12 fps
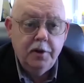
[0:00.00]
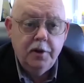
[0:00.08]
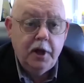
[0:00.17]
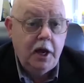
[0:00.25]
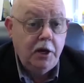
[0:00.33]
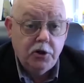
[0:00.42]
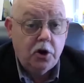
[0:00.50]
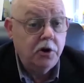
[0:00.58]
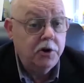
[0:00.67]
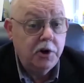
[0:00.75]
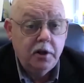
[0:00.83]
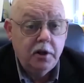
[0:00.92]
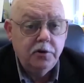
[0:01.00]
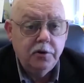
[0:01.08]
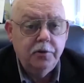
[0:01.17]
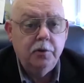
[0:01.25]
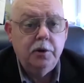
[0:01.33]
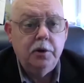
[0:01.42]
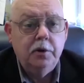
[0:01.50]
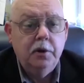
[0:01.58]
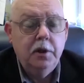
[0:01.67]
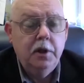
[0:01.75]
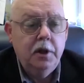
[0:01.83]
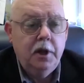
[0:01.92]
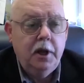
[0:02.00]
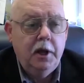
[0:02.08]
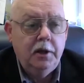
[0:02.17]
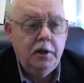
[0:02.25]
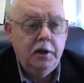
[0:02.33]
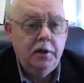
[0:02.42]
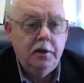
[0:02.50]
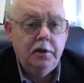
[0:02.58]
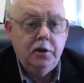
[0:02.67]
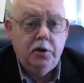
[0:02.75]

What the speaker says: HR challenge, if you will. And then,